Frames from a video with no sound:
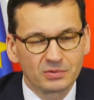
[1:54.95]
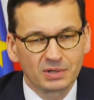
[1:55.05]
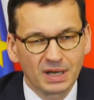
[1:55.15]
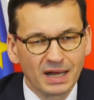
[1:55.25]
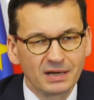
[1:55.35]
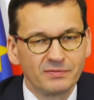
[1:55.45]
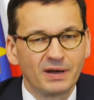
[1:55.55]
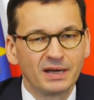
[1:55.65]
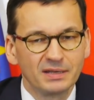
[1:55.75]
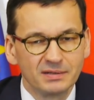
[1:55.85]

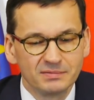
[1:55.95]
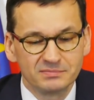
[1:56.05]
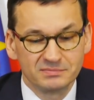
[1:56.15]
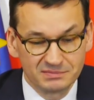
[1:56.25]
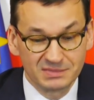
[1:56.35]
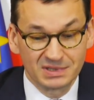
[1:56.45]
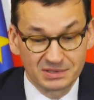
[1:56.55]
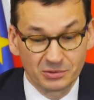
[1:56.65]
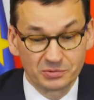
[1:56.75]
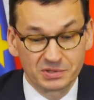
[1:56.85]
clarify,
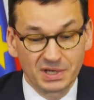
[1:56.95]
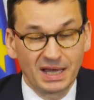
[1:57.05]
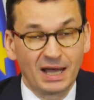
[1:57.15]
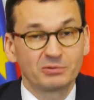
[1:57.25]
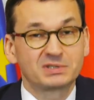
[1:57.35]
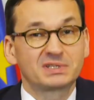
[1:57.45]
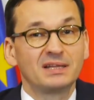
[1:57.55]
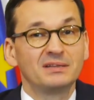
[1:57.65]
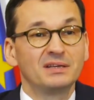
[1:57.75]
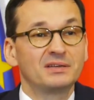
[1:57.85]
so to say,
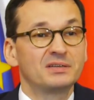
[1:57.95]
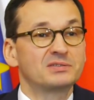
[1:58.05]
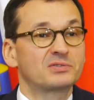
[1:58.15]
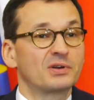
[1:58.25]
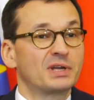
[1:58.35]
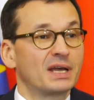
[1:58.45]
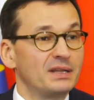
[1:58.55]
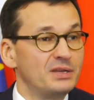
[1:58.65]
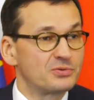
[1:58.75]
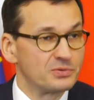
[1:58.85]
outstanding
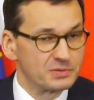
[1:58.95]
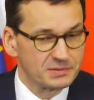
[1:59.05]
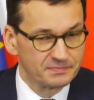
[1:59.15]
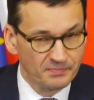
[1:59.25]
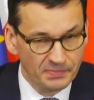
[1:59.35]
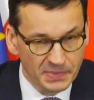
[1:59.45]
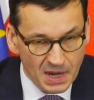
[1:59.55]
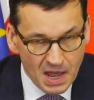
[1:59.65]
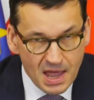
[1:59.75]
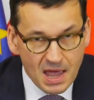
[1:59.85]
historical issues.
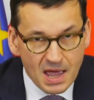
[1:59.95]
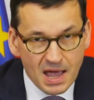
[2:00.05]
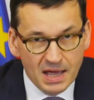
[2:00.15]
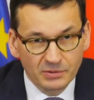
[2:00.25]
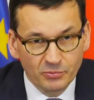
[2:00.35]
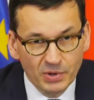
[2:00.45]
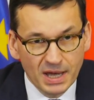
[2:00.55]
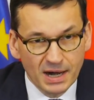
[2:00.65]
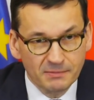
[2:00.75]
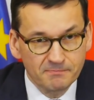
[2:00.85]
And
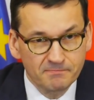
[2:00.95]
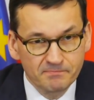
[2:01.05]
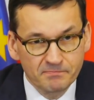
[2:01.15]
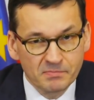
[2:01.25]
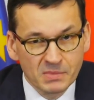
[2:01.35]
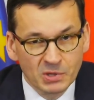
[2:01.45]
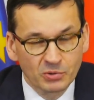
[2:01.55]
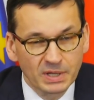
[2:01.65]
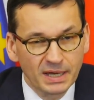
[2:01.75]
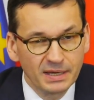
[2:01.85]
we are
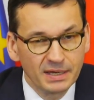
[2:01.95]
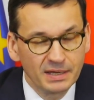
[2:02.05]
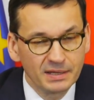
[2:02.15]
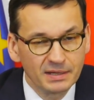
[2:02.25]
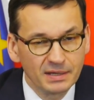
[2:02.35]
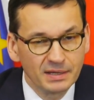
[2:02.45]
today in